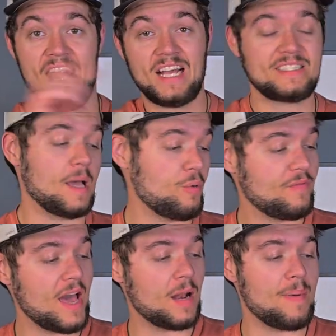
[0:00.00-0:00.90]
Next up,
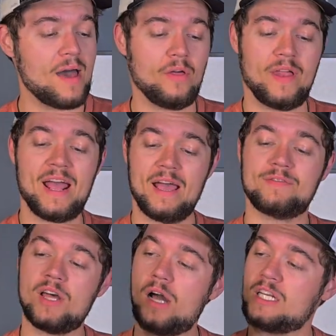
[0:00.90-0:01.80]
we've got a bottle that I
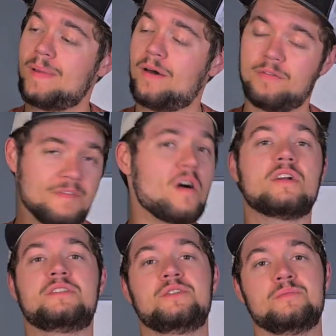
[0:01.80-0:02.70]
have talked about
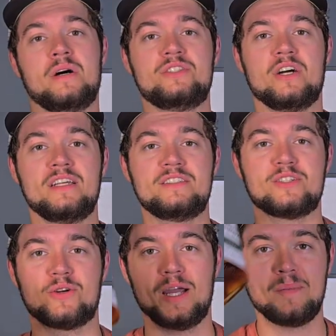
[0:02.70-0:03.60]
far too much on
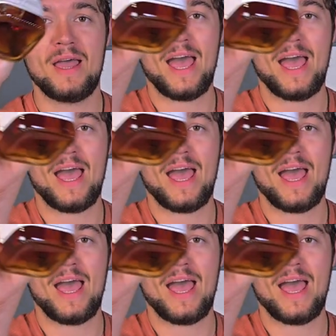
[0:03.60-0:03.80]
Instagram,